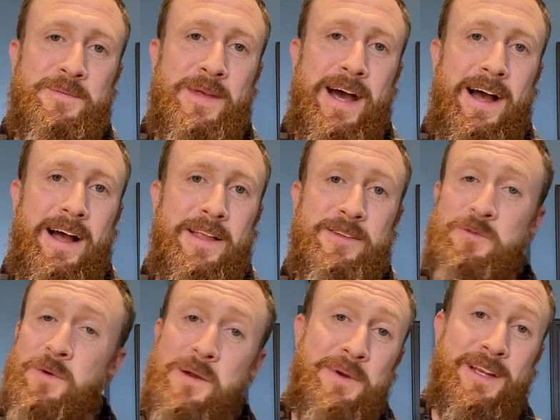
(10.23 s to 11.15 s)
I
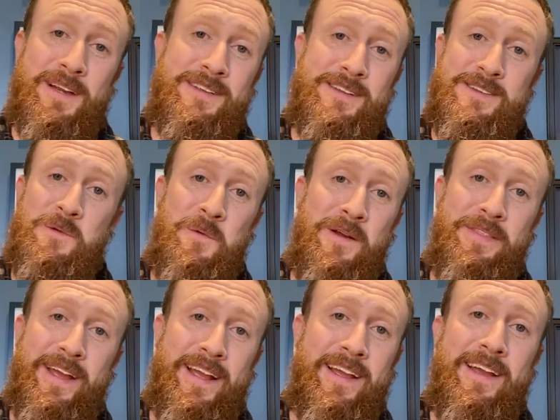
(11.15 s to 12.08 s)
just want to bring your attention to one
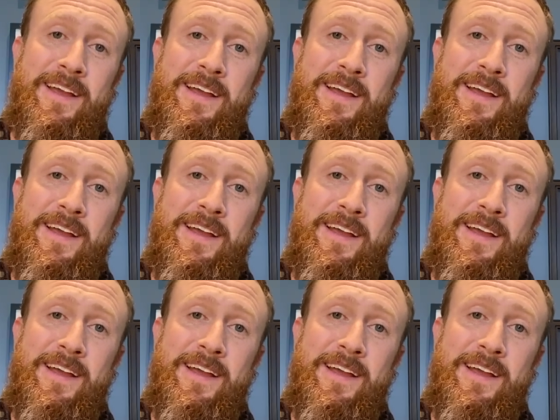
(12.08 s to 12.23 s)
thing.